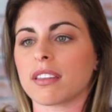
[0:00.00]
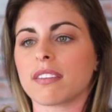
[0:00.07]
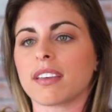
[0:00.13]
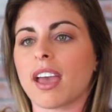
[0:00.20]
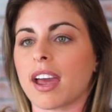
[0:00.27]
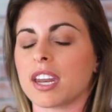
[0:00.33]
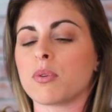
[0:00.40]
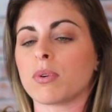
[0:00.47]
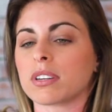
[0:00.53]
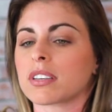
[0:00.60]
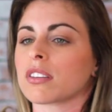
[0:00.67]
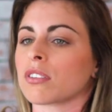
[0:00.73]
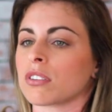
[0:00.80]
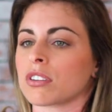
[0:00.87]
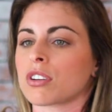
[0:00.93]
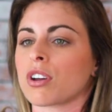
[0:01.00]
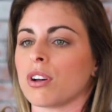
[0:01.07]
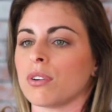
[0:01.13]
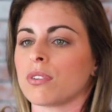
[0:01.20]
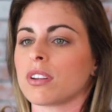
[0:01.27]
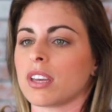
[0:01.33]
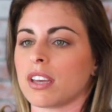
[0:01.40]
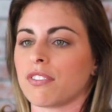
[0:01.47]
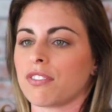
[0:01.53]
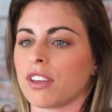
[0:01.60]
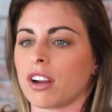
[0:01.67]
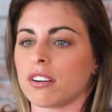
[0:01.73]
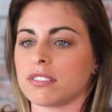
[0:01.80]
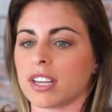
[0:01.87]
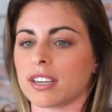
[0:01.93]
I think anyone can learn to code if
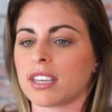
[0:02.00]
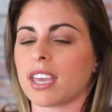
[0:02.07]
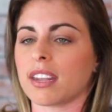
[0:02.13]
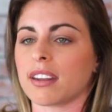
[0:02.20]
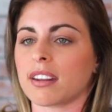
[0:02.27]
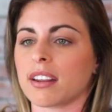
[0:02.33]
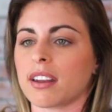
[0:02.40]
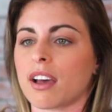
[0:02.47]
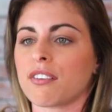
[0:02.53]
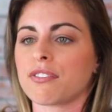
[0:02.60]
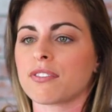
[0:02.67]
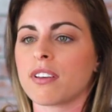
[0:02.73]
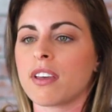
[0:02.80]
they're dedicated enough,